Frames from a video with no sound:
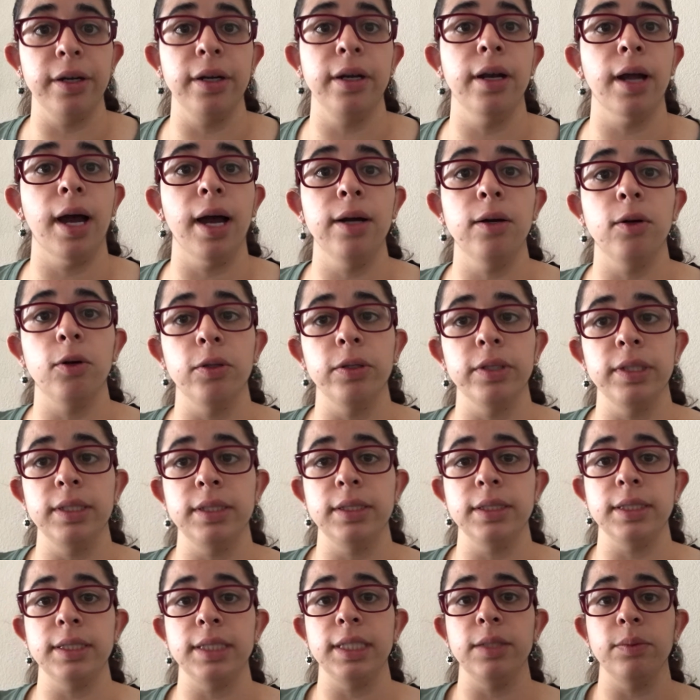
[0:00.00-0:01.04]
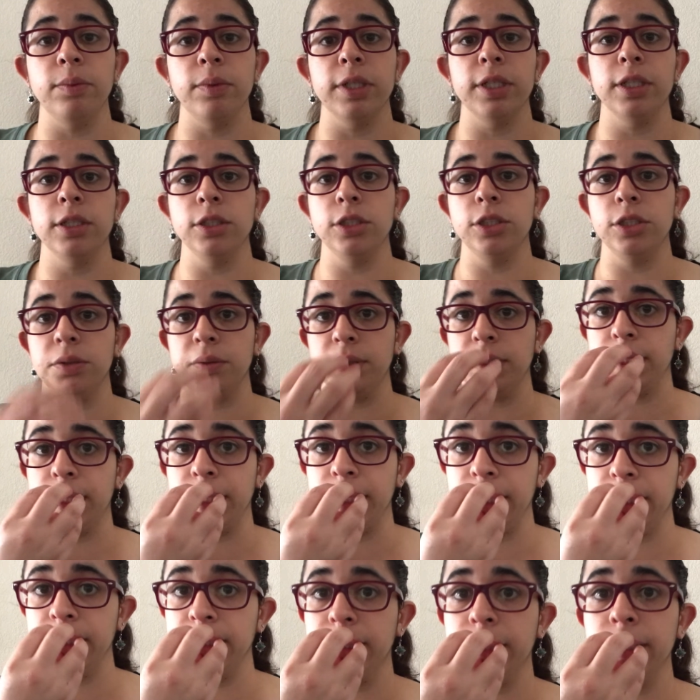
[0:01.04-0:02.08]
not only to see what you're doing
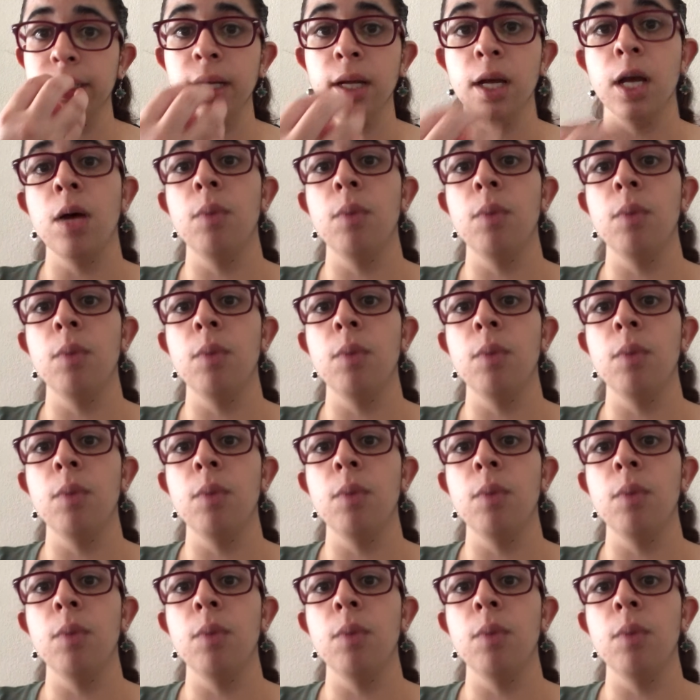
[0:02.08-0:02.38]
here,